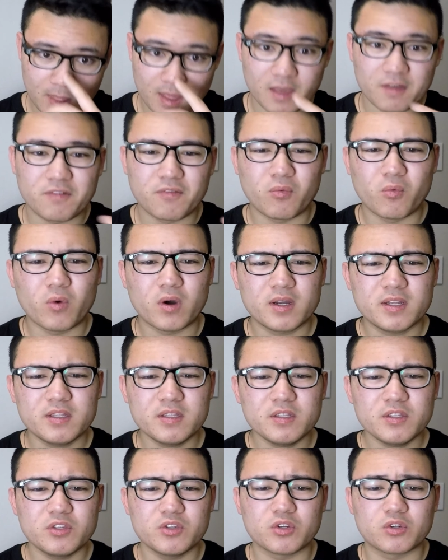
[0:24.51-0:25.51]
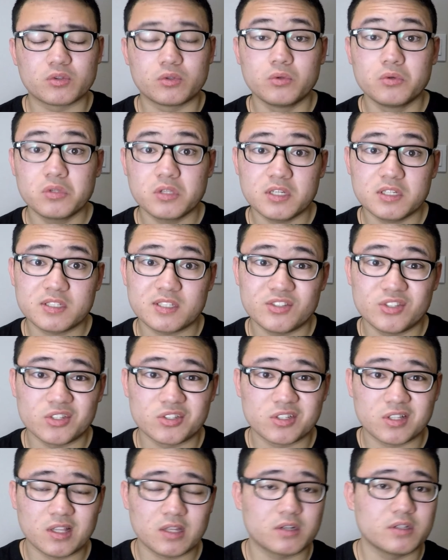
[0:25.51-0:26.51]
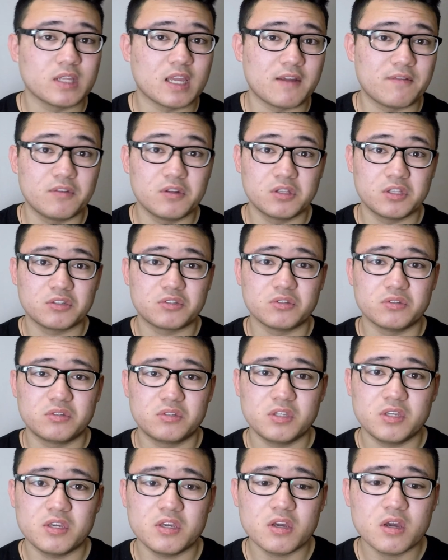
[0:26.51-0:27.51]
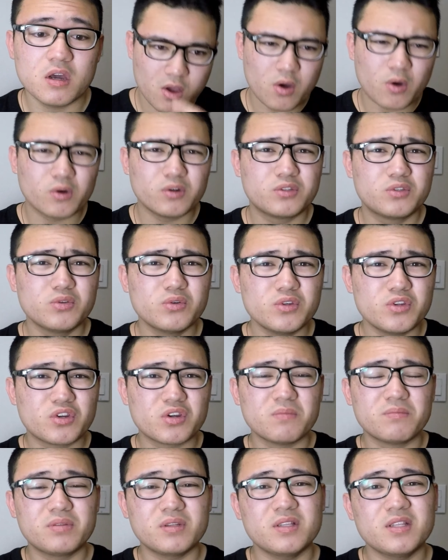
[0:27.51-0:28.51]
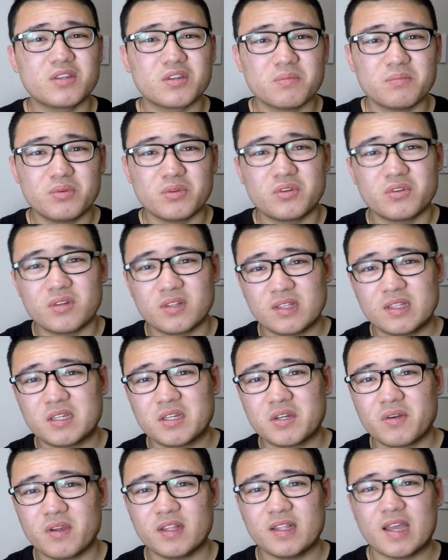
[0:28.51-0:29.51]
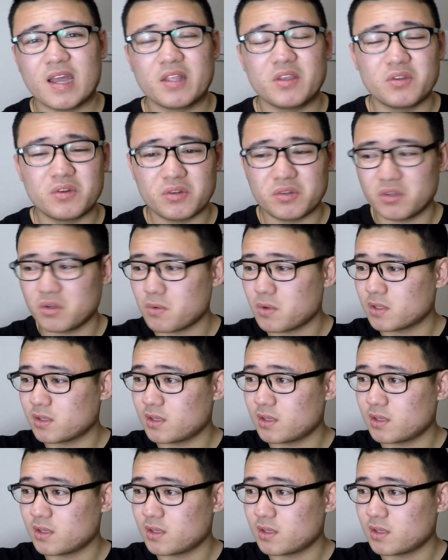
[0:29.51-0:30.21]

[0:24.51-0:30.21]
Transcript: If one, you're clueless and just click on every link you see, or two, you're completely computer illiterate and you don't know what